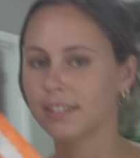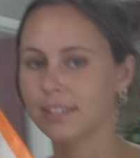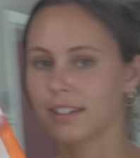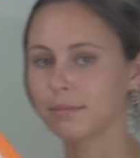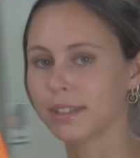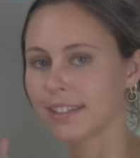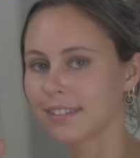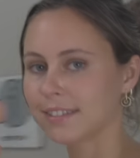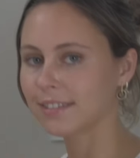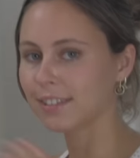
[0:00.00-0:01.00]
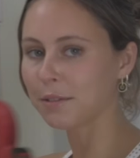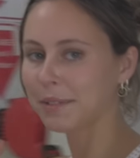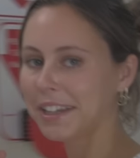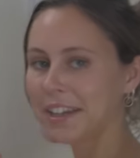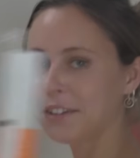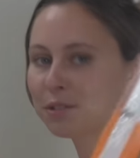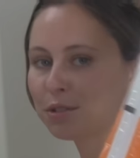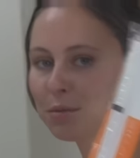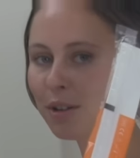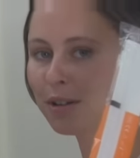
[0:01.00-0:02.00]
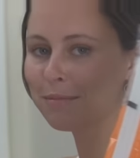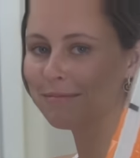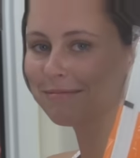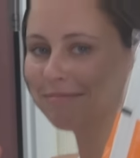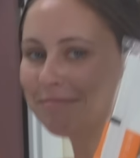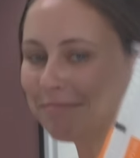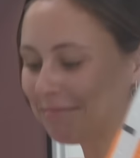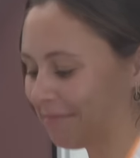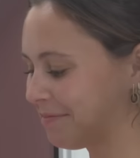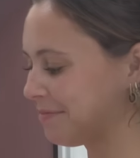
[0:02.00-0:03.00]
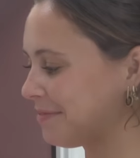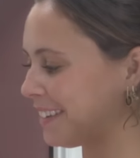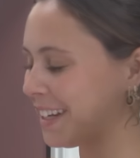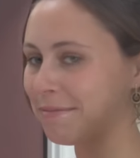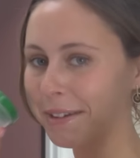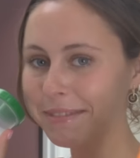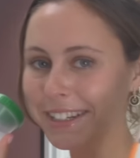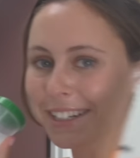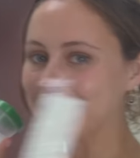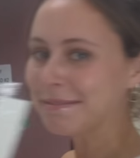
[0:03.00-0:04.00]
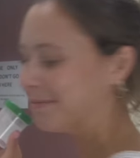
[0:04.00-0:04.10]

Got my got my anal swab and my pee cup.